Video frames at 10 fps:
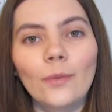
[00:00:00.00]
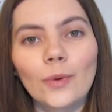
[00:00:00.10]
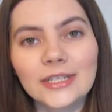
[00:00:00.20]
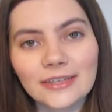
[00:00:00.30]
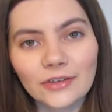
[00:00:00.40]

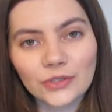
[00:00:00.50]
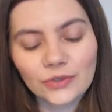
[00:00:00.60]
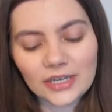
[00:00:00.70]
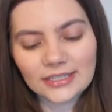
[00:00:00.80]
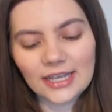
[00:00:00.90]
once I've got
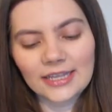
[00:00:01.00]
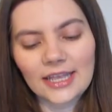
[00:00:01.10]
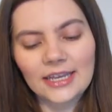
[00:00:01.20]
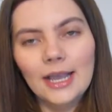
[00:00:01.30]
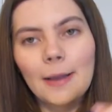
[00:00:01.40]
dressed, I
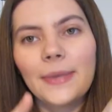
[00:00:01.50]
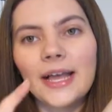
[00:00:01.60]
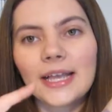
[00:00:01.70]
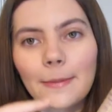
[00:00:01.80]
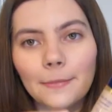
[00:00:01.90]
then come
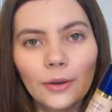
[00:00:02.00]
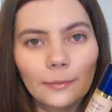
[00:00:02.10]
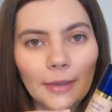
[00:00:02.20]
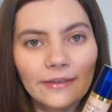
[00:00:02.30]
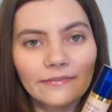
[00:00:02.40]
back and put
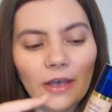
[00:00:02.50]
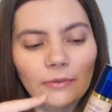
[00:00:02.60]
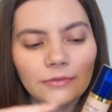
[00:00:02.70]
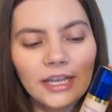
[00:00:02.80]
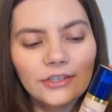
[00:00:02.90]
my
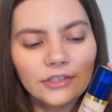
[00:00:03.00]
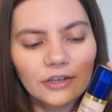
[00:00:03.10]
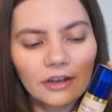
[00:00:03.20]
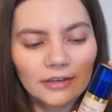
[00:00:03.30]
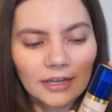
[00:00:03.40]

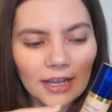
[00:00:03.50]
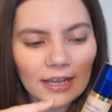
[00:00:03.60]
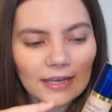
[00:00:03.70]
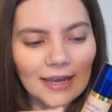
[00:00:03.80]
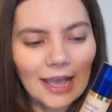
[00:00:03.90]
foundation on.
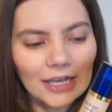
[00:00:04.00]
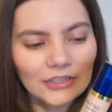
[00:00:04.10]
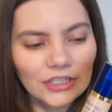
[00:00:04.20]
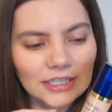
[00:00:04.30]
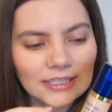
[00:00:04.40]
Now,
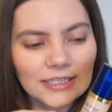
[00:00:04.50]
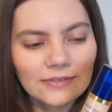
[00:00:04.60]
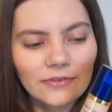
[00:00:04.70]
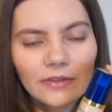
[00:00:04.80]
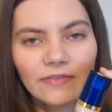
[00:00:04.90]
as you can
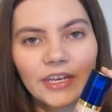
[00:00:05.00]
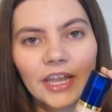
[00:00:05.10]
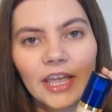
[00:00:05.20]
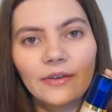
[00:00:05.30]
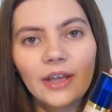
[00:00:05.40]
see from the
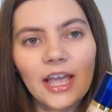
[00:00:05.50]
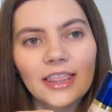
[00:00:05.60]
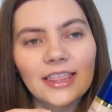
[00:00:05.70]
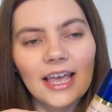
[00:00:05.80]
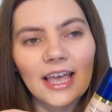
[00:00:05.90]
video,
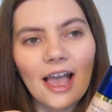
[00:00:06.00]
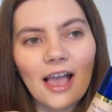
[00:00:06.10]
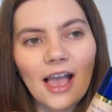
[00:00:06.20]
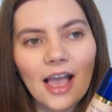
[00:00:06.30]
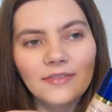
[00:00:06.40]

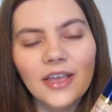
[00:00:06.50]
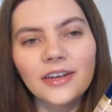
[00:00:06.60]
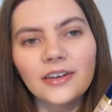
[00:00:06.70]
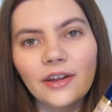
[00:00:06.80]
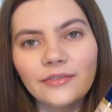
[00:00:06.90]
I've
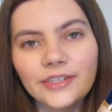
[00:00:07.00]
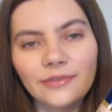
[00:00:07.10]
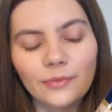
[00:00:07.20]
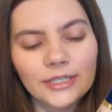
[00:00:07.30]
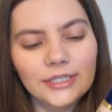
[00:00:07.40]
heard a lot of
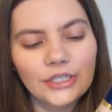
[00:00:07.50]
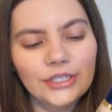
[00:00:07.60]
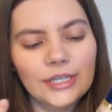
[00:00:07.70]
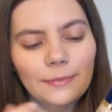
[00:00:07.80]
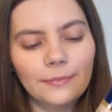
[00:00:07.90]
different ways to
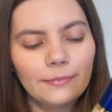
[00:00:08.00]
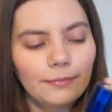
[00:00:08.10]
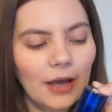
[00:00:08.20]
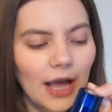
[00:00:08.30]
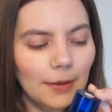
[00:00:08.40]
use it,
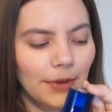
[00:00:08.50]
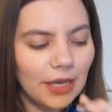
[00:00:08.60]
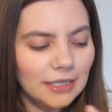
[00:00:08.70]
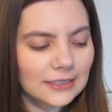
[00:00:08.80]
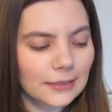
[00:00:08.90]
but I
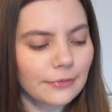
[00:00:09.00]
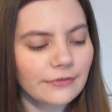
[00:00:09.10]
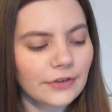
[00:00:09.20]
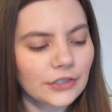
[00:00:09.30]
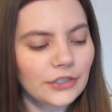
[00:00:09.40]
personally
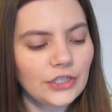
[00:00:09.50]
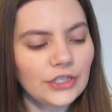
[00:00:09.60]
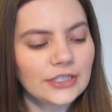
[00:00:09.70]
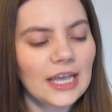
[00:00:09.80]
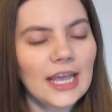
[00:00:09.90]
prefer to
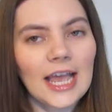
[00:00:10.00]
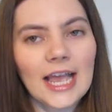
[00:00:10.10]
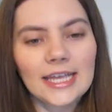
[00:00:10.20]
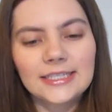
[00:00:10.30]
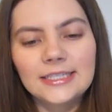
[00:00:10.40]
use
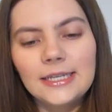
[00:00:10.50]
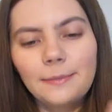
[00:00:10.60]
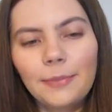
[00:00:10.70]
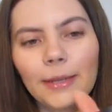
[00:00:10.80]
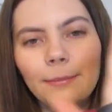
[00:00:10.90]
a
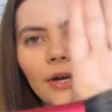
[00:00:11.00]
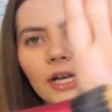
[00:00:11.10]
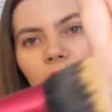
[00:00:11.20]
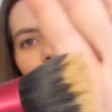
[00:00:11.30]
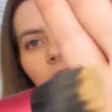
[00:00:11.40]
stippling
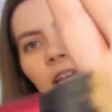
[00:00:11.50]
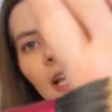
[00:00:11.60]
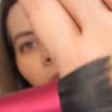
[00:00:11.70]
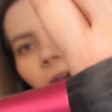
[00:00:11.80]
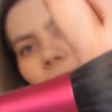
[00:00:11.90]
brush.
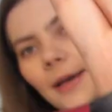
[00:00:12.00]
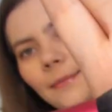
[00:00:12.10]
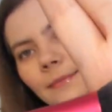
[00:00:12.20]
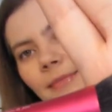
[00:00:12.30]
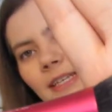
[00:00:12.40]

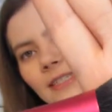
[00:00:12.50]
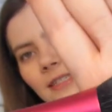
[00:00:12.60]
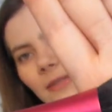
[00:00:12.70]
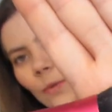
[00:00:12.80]
This is